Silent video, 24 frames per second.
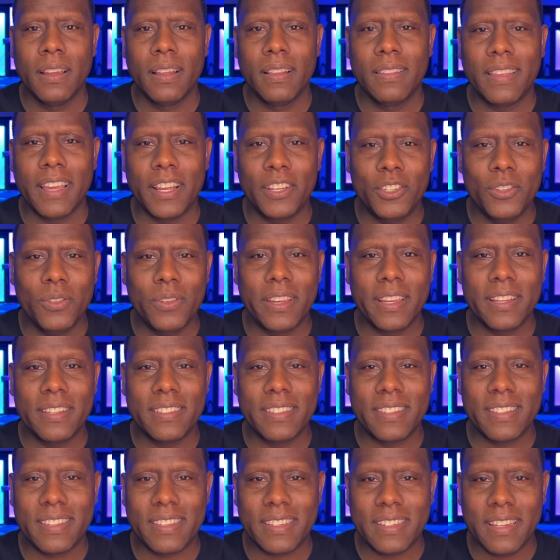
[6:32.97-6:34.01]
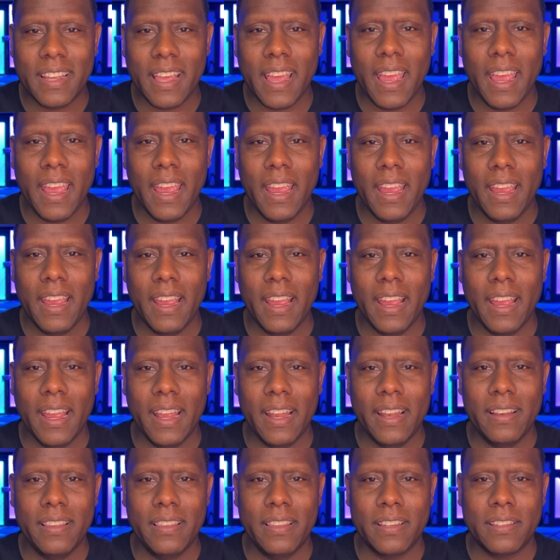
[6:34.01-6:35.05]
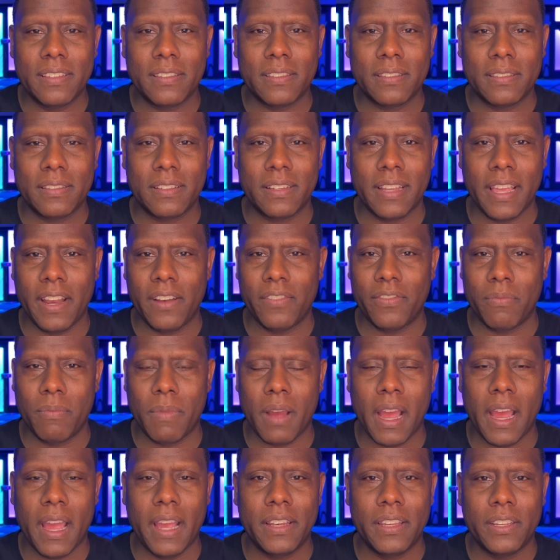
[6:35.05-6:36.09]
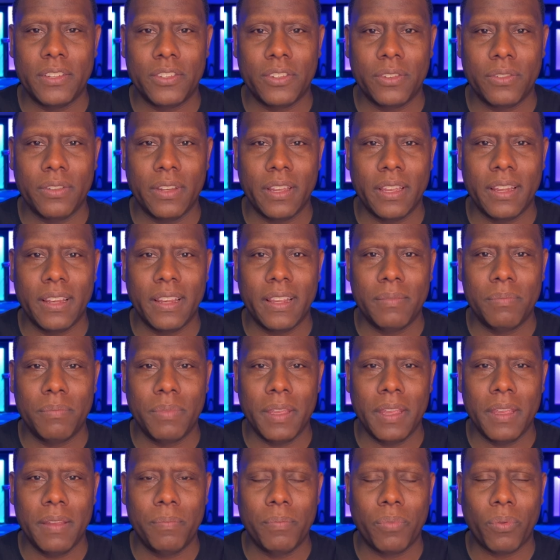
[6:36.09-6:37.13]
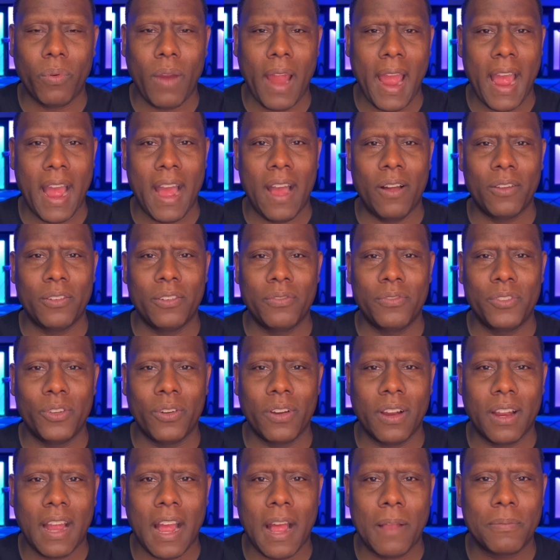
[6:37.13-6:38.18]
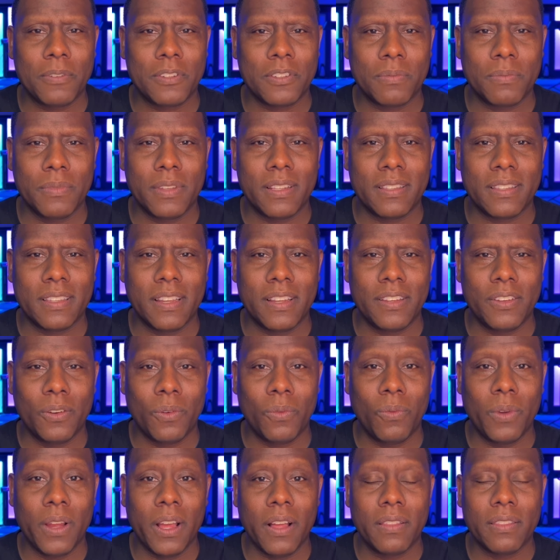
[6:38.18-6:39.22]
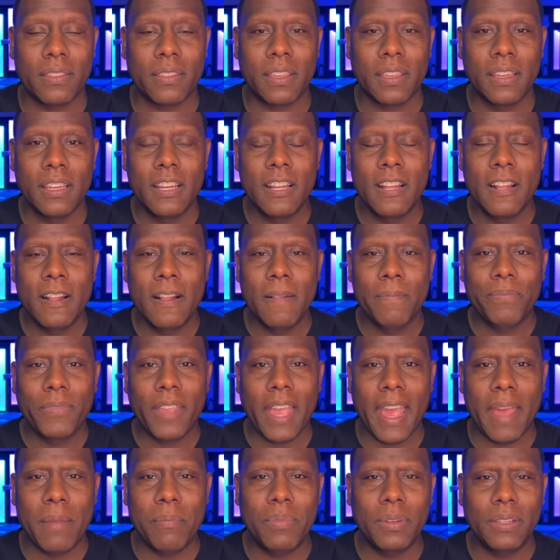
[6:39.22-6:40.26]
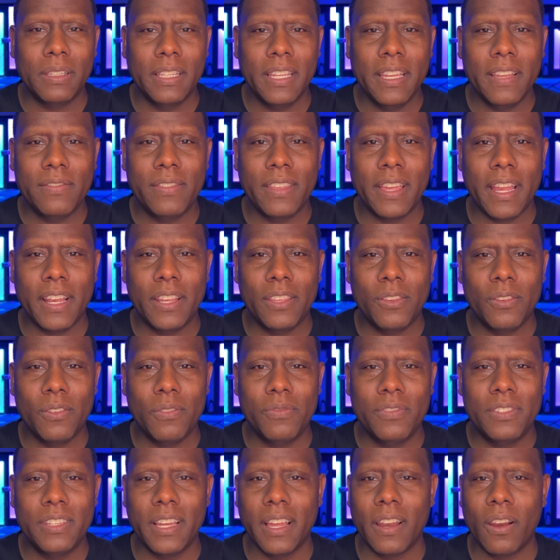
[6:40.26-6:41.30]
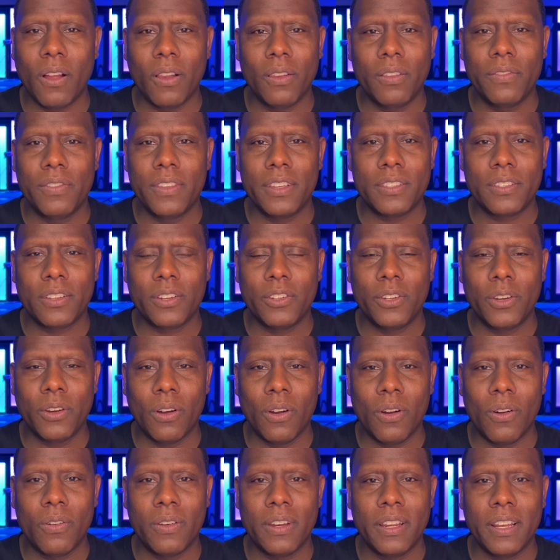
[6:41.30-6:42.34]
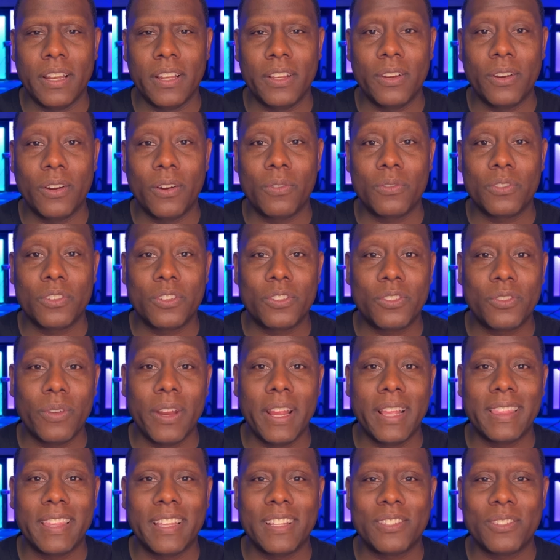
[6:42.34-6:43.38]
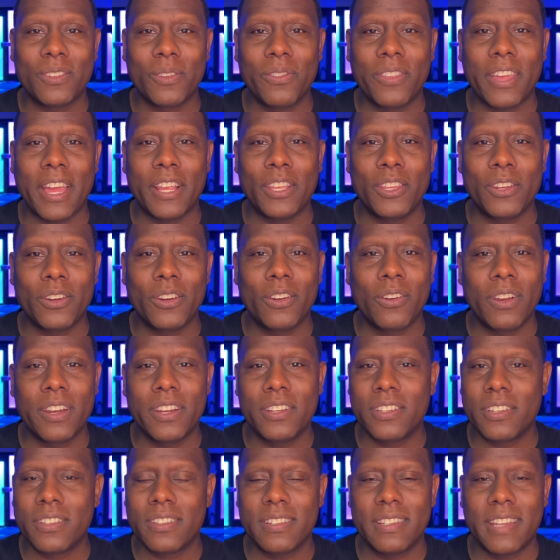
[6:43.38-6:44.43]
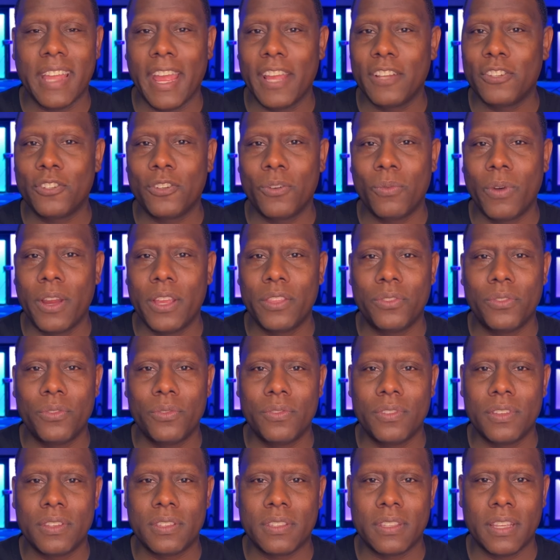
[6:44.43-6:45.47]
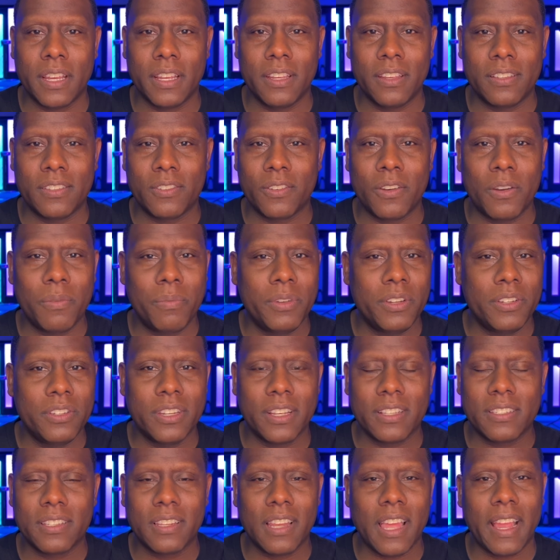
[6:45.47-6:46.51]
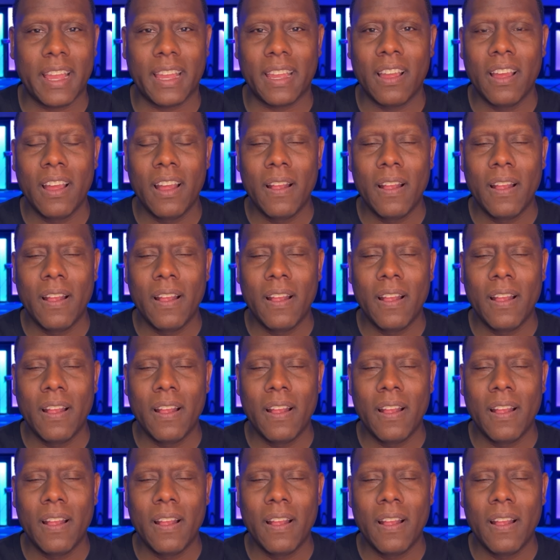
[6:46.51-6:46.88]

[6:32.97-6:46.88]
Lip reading: that you can stay in this state of mind that you're in and be proud of your accomplishments and your wealth and believe that you've done all of this on your own and in your own strength. And so that you're going to just dance your way through this, that it's going to be just like